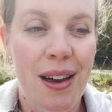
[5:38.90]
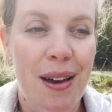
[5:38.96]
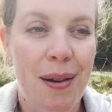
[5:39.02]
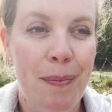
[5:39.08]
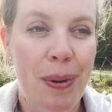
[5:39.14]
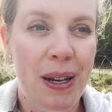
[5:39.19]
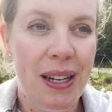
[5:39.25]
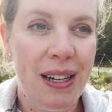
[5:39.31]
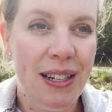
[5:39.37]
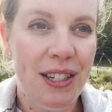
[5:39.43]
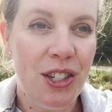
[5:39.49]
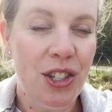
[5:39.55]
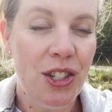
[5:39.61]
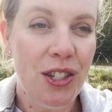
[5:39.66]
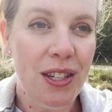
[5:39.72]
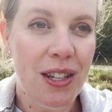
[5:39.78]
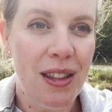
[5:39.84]
But in
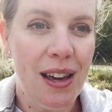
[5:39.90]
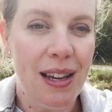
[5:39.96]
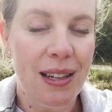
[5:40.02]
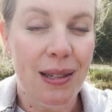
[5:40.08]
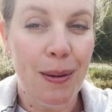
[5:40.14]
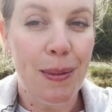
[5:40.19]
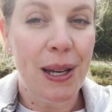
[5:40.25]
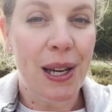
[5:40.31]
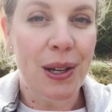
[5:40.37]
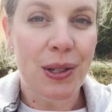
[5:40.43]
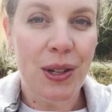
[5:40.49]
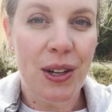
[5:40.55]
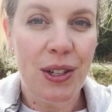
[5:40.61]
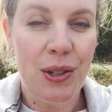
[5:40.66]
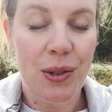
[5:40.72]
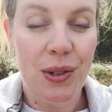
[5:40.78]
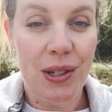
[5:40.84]
addition to that, something else
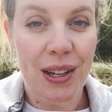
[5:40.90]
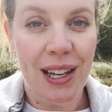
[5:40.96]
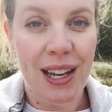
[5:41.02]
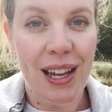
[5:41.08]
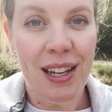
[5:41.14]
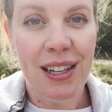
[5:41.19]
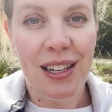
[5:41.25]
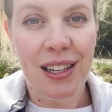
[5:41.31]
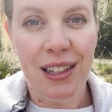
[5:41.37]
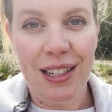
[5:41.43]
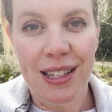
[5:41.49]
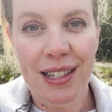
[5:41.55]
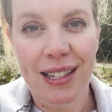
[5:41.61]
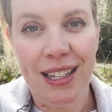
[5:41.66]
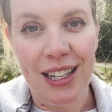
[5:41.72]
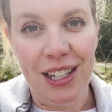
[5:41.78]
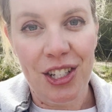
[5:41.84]
I do is I get a yearly
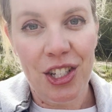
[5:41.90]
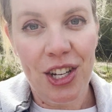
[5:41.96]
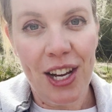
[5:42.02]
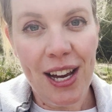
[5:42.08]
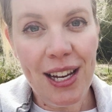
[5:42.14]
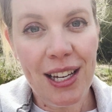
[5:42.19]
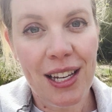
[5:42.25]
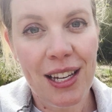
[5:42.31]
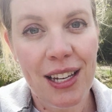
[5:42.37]
skin check.